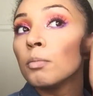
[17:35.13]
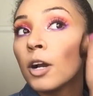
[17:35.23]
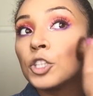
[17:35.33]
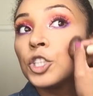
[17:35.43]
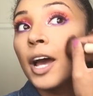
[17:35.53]
a
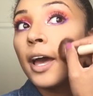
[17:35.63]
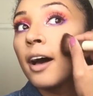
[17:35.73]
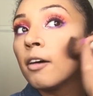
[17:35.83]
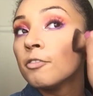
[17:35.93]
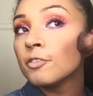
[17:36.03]
brush I
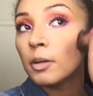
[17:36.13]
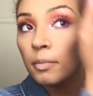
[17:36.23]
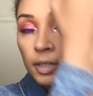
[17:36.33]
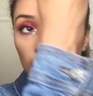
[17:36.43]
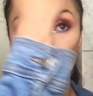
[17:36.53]
have
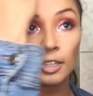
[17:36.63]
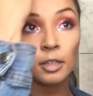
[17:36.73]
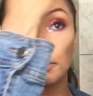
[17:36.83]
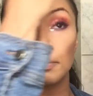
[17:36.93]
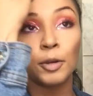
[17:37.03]
from
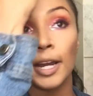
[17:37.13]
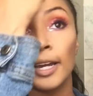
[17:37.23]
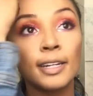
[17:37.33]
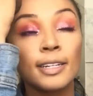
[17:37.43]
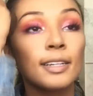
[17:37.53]
the
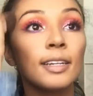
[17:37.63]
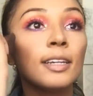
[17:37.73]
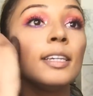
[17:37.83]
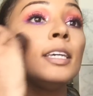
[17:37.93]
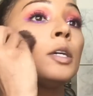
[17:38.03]
brand
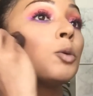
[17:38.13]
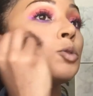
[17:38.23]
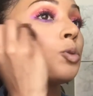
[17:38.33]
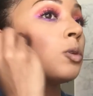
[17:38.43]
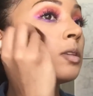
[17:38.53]
Eco
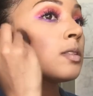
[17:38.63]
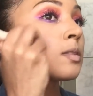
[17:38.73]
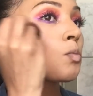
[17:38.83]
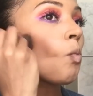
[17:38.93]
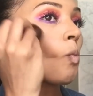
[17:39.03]

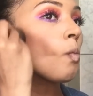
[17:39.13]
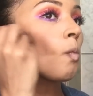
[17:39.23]
Tools.